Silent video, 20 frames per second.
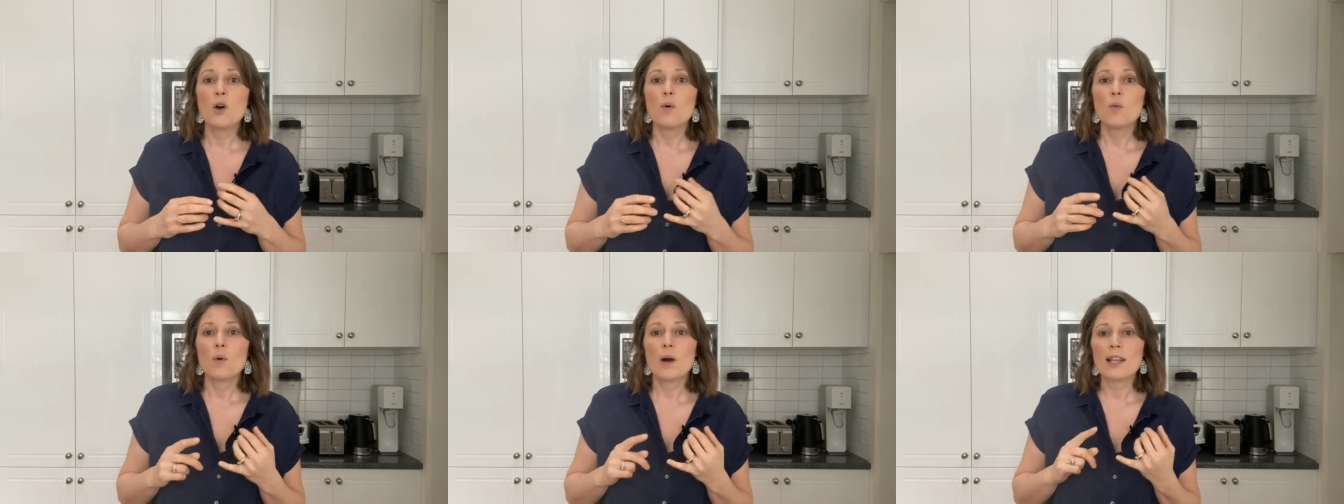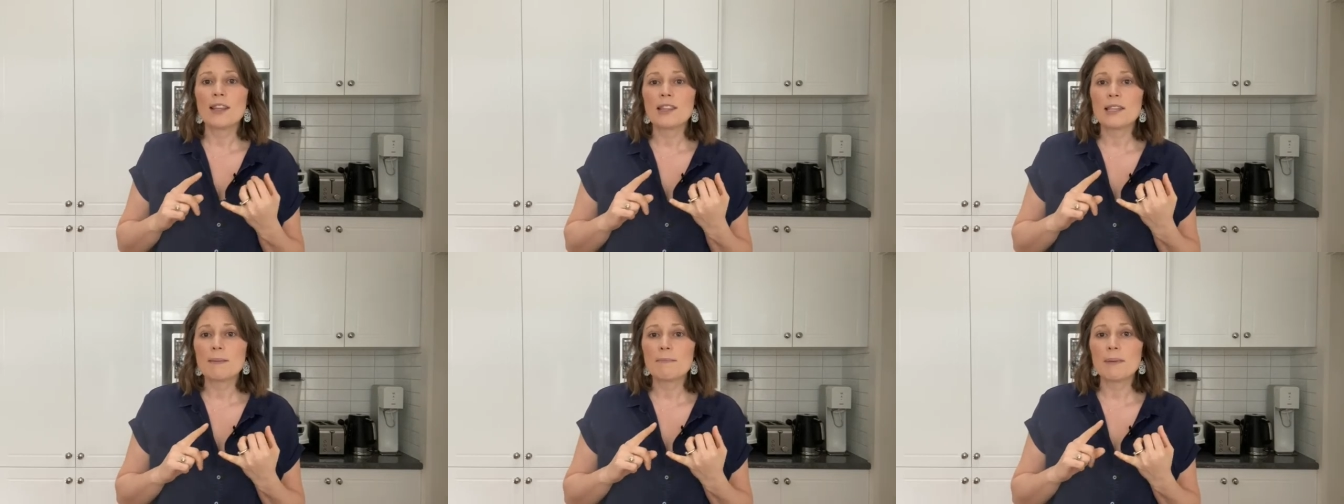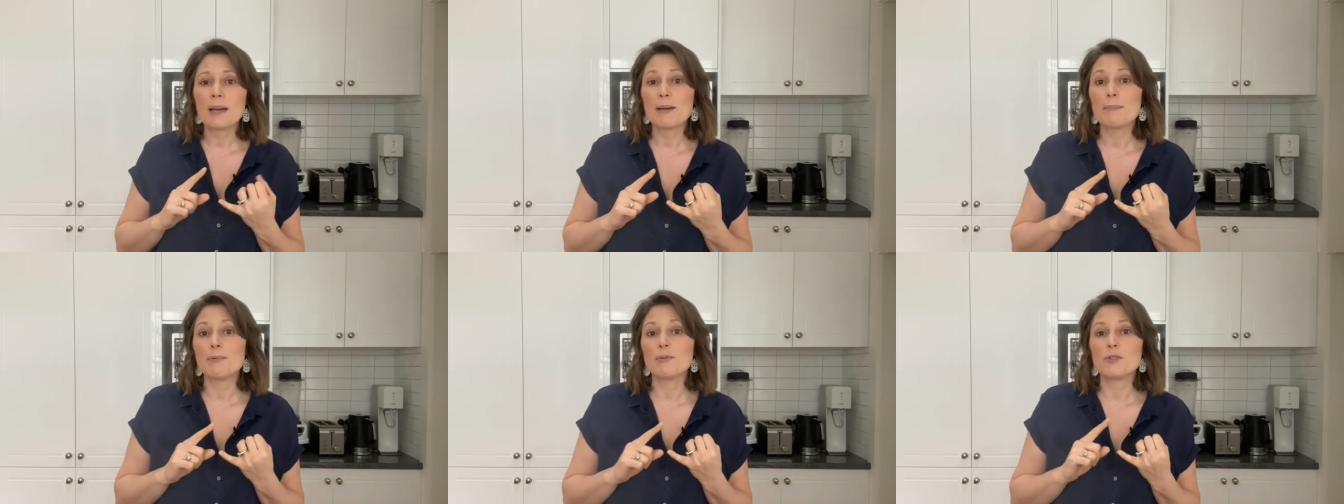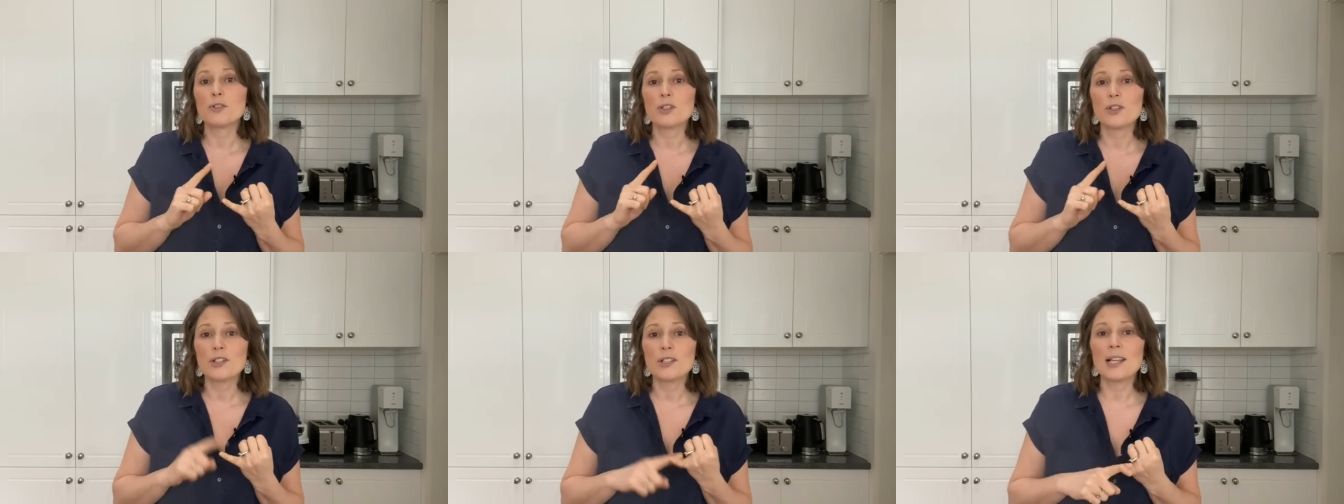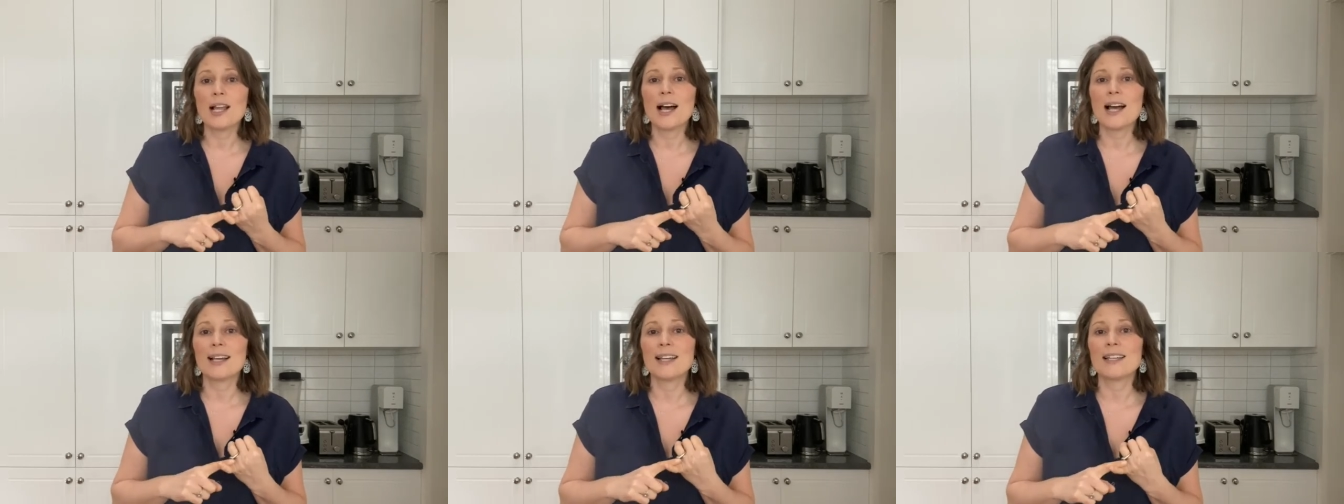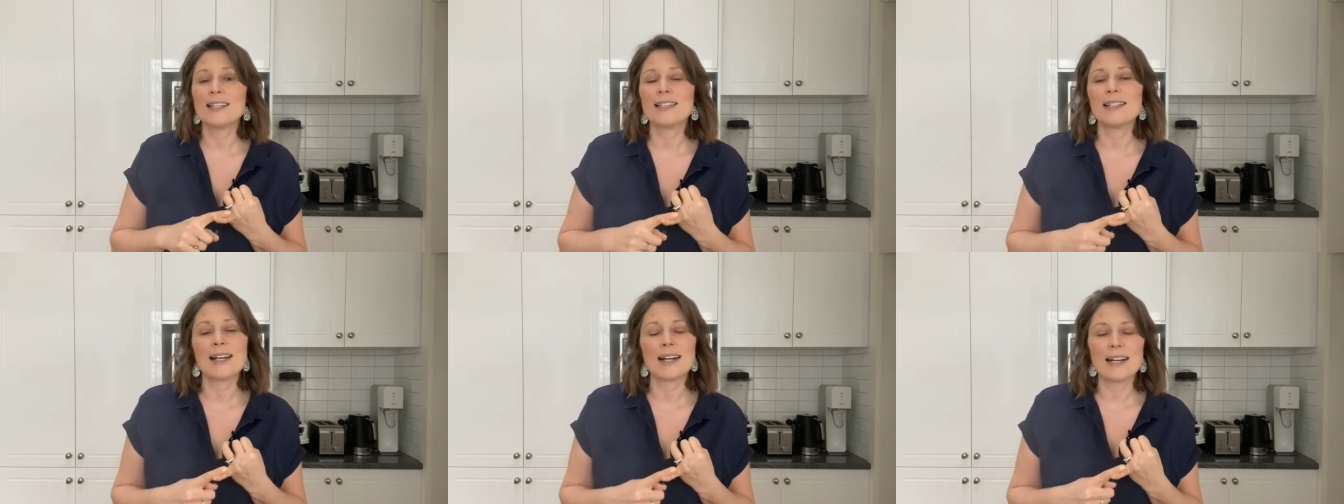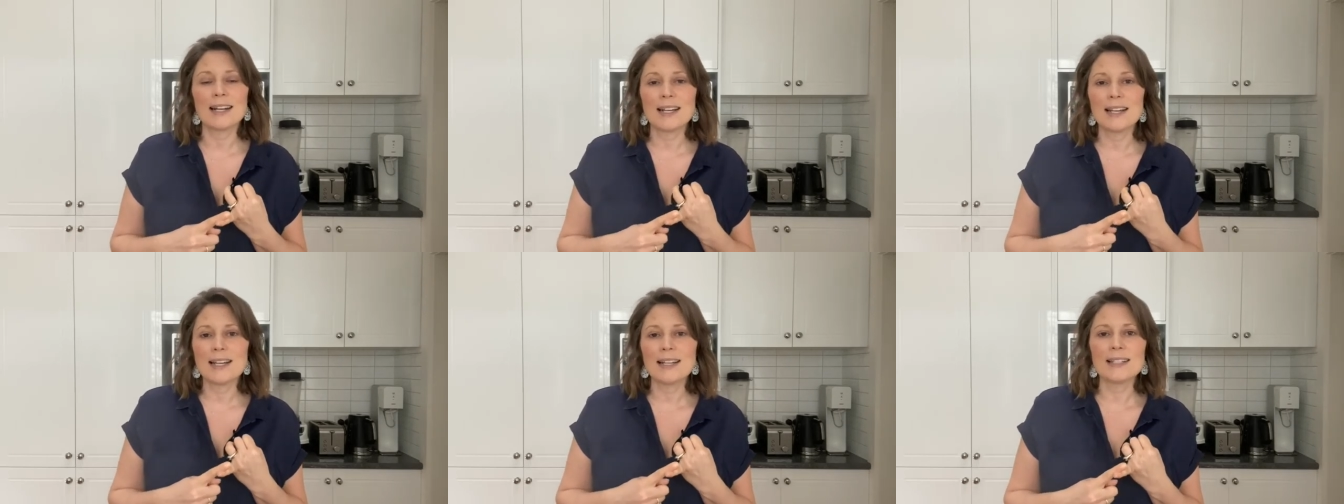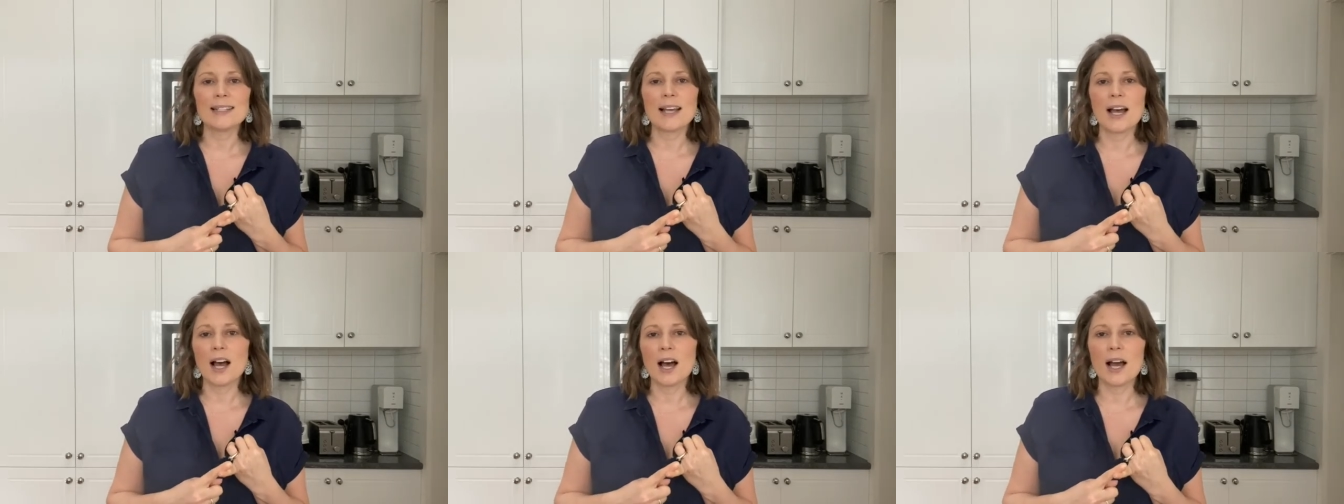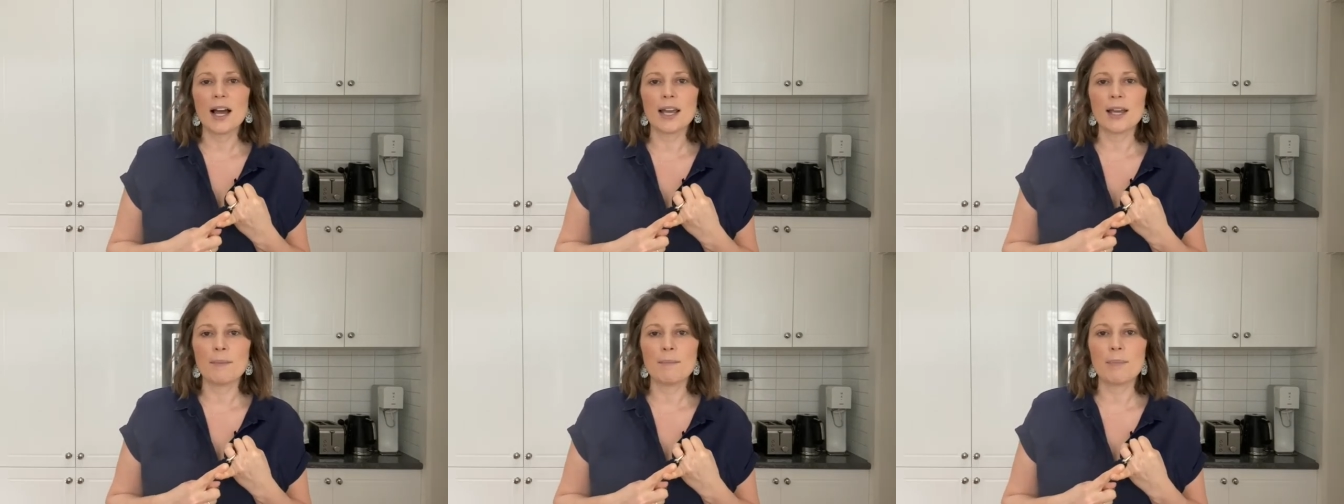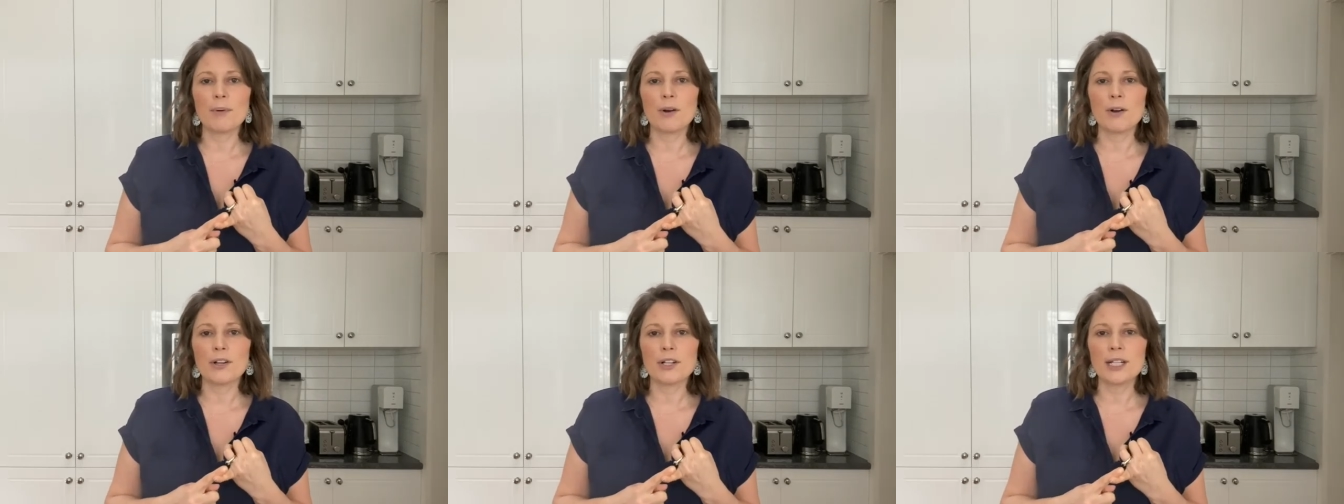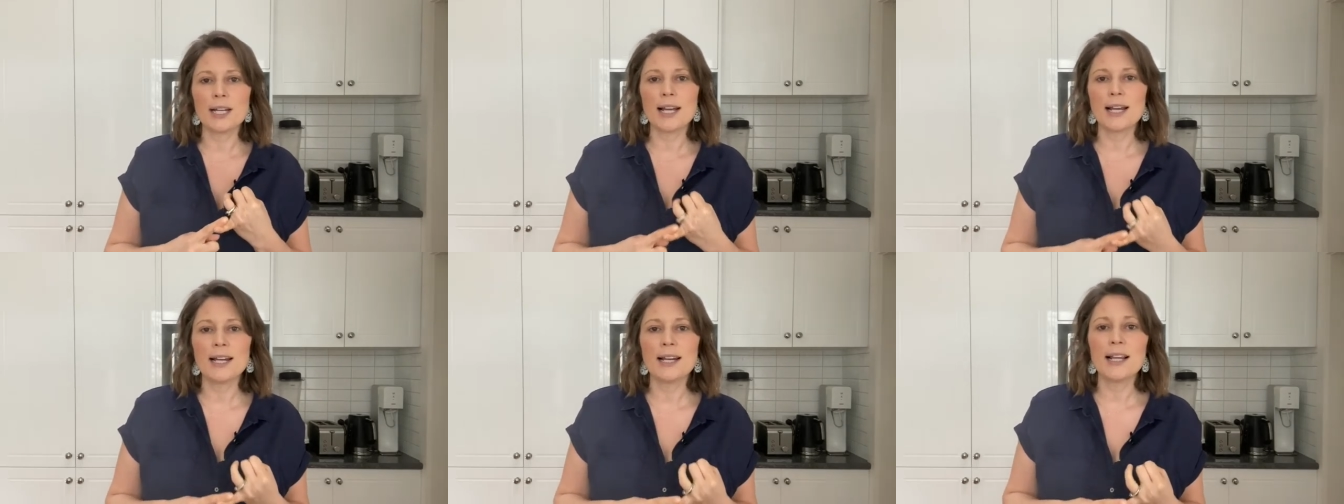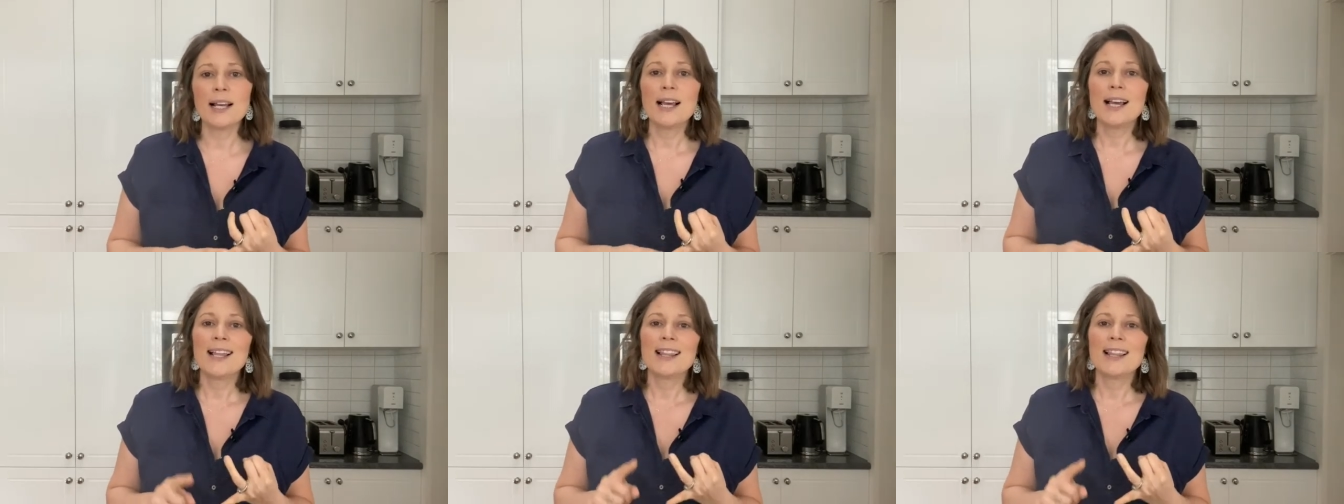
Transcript: One thing people do like is that it is high in protein.